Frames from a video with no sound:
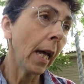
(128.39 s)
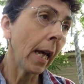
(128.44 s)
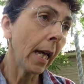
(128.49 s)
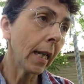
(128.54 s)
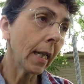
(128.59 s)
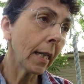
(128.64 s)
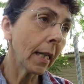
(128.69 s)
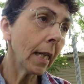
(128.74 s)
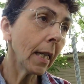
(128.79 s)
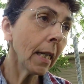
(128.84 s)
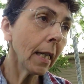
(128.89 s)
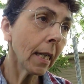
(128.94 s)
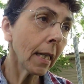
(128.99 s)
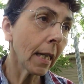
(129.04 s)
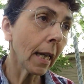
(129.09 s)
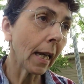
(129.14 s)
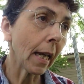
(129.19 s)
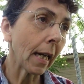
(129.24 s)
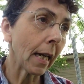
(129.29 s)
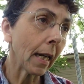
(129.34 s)
And since
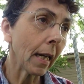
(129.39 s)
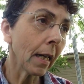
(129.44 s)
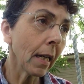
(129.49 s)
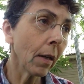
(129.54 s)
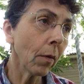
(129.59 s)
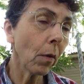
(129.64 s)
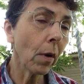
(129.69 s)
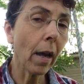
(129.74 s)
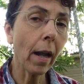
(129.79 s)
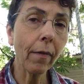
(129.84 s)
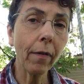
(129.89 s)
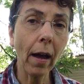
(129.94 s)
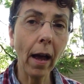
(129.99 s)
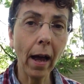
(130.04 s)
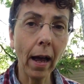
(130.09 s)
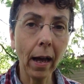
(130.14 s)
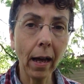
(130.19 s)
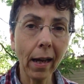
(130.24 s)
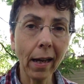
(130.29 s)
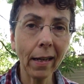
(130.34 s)
then, we have
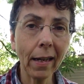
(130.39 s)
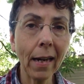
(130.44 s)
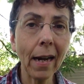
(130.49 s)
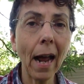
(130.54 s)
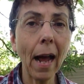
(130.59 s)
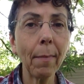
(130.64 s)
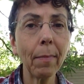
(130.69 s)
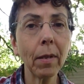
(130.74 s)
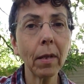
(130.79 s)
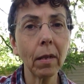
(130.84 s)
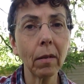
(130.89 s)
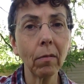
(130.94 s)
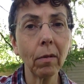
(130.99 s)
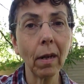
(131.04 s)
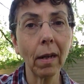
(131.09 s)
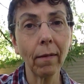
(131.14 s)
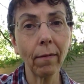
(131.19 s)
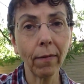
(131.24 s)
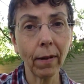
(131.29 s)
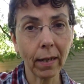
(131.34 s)
had an
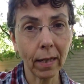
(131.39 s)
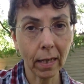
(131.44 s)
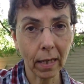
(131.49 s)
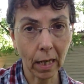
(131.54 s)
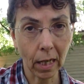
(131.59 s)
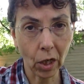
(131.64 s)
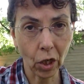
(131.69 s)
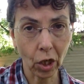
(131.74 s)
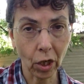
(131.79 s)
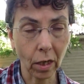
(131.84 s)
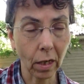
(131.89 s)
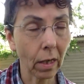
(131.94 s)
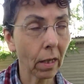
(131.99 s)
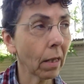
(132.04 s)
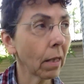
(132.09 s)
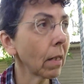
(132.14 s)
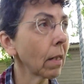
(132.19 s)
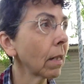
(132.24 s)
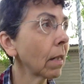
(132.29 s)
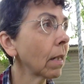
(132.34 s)
absolute infestation
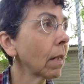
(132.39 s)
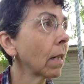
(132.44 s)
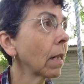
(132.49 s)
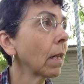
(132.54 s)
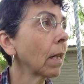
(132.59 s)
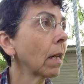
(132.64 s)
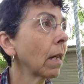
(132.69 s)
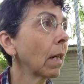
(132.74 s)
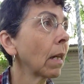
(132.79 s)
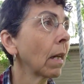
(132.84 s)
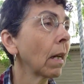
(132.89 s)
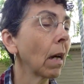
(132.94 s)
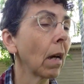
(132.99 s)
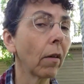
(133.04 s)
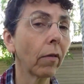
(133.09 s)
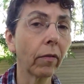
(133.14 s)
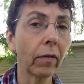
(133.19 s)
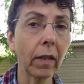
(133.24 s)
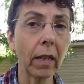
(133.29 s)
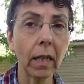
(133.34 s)

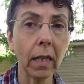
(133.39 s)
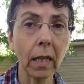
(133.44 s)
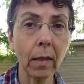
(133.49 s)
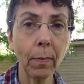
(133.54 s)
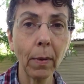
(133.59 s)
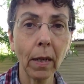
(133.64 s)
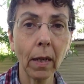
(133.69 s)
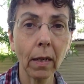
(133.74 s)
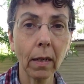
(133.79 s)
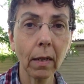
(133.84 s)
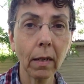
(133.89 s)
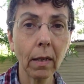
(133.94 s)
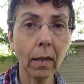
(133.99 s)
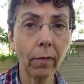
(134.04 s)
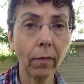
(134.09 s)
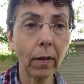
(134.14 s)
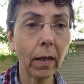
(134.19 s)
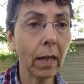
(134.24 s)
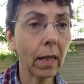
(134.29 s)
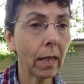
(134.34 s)
of fleas, because the
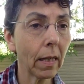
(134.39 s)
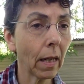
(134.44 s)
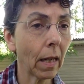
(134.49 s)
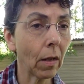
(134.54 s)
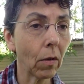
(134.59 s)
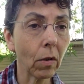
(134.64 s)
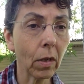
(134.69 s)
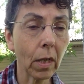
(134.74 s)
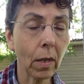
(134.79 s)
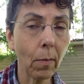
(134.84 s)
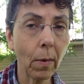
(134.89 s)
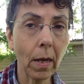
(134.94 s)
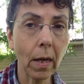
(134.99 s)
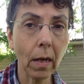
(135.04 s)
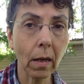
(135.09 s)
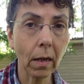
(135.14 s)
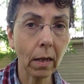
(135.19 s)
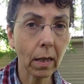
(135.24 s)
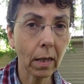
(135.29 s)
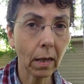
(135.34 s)
fleas that used to
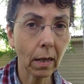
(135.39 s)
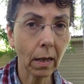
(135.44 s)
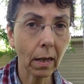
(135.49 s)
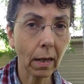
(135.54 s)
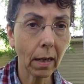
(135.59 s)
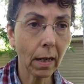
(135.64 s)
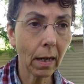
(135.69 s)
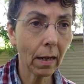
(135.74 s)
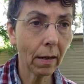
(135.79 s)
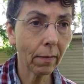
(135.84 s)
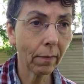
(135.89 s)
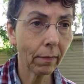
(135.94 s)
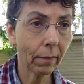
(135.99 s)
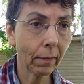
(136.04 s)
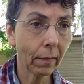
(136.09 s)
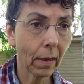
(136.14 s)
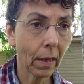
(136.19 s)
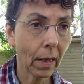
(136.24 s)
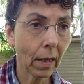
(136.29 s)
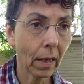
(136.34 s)
be on Ty
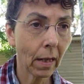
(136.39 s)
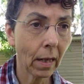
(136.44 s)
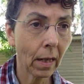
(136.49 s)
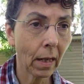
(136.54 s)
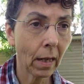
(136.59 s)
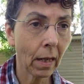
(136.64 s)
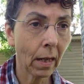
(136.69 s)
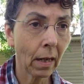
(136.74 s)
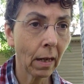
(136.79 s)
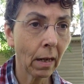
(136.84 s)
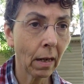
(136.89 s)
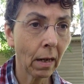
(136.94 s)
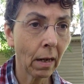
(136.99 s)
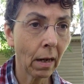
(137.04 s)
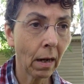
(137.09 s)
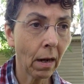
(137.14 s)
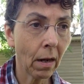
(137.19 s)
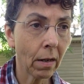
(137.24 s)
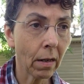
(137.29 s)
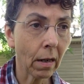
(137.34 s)

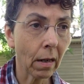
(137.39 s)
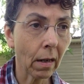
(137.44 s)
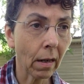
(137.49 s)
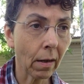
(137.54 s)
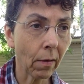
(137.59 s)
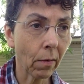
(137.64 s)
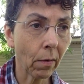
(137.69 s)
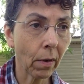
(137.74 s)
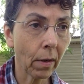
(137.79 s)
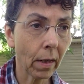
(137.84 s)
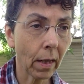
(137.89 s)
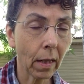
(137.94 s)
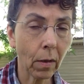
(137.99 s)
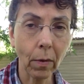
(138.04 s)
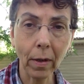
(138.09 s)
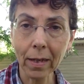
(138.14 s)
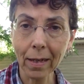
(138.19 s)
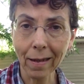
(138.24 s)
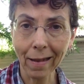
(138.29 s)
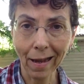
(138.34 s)
are now in the
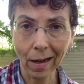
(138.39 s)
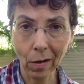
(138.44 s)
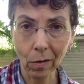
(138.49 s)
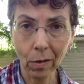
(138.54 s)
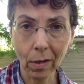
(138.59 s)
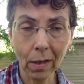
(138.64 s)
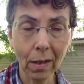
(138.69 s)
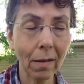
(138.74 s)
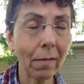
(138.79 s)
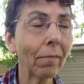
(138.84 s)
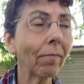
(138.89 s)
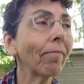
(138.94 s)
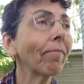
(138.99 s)
rest of the house.